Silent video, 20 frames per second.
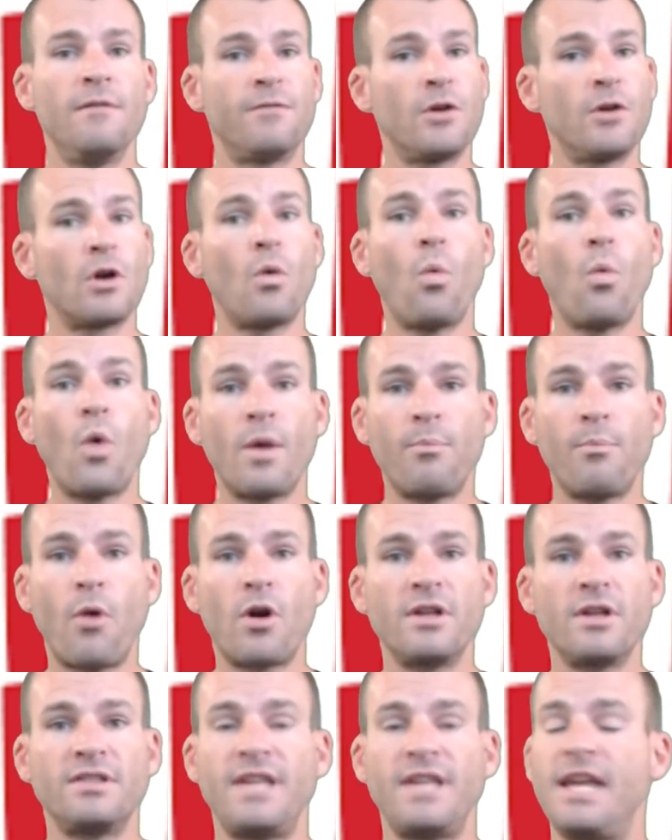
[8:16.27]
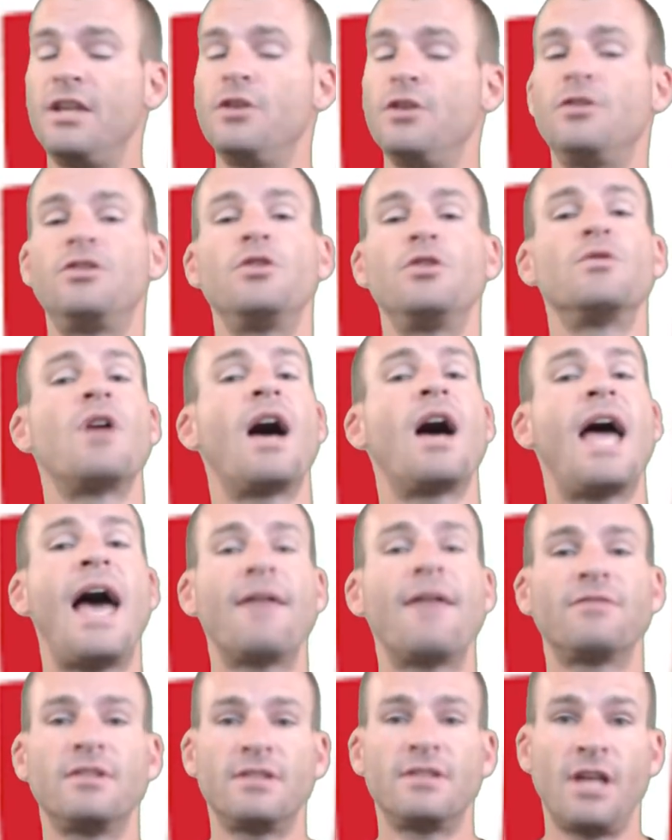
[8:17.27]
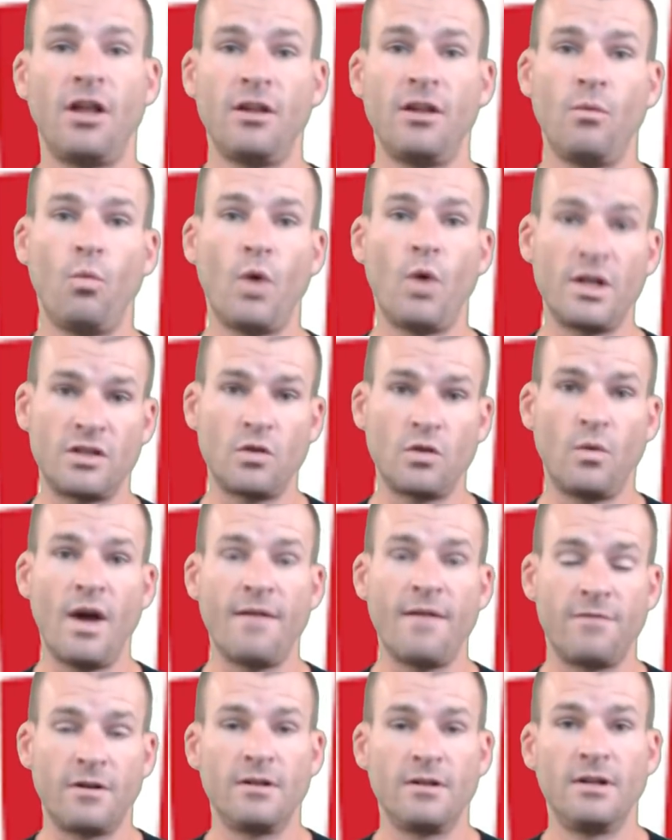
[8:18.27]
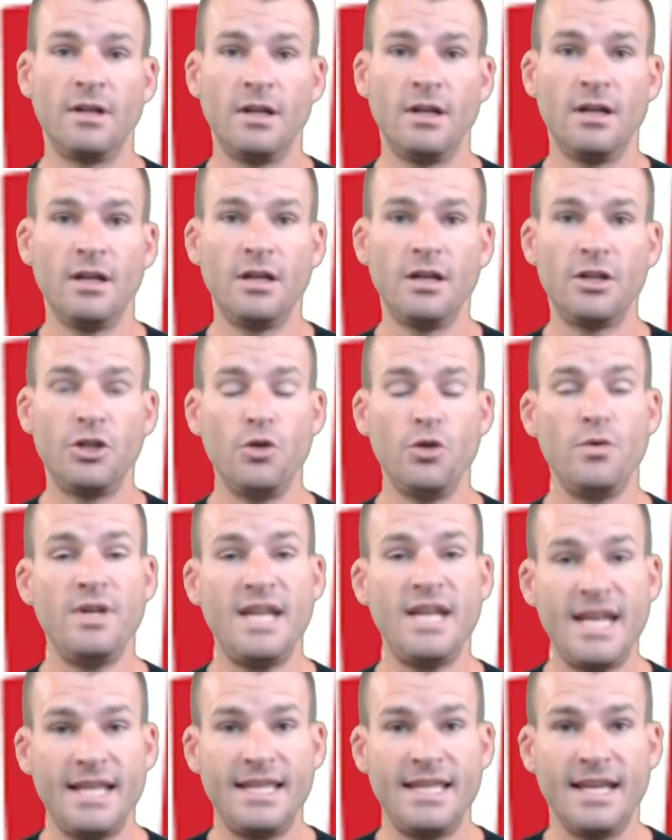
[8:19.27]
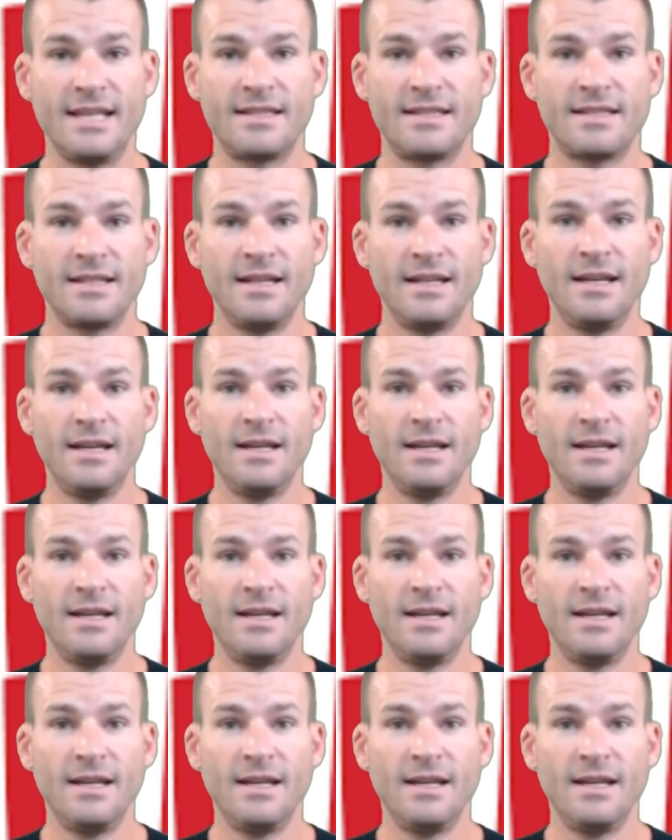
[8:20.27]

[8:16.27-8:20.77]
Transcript: If you're in a one-party state, you do not have to tell them whatsoever. You need this.